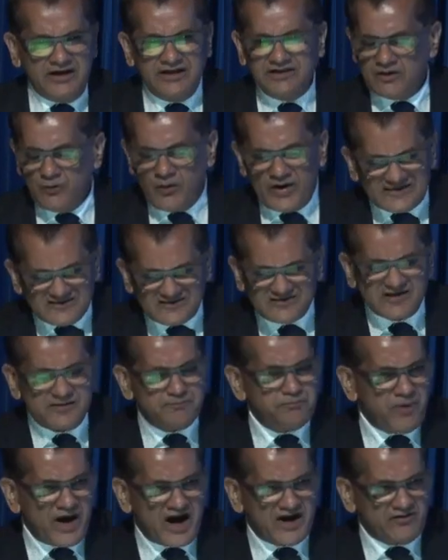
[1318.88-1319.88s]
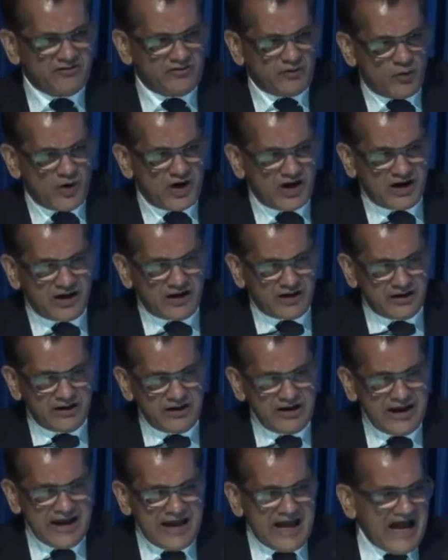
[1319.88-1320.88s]
in the western part of the world.
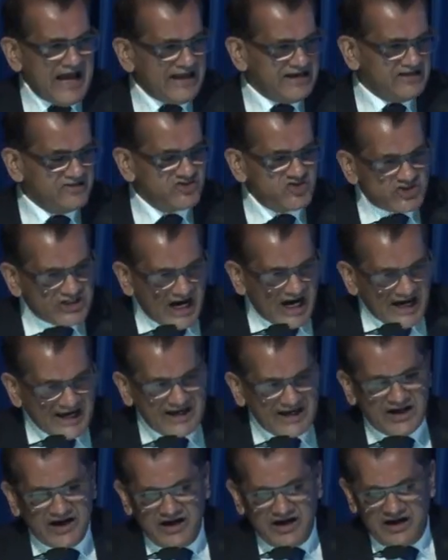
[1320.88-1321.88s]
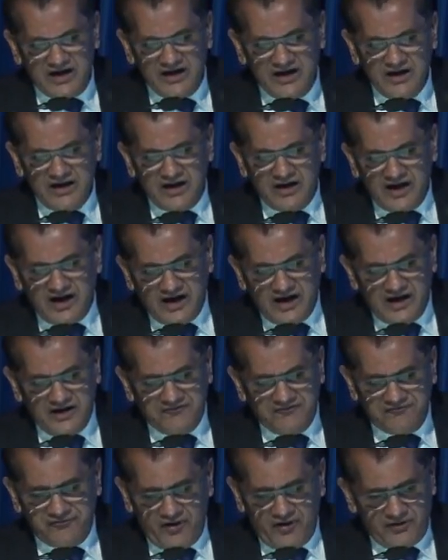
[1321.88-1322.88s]
And in China,
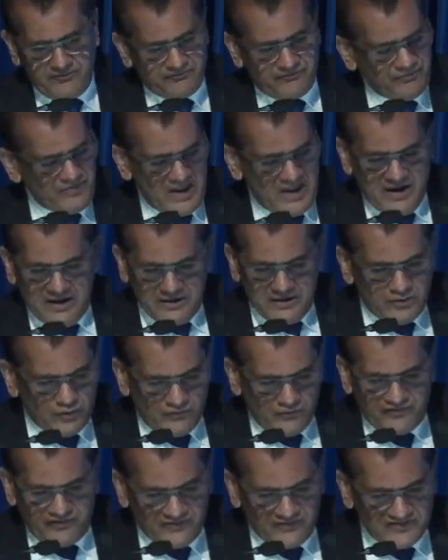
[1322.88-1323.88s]
you've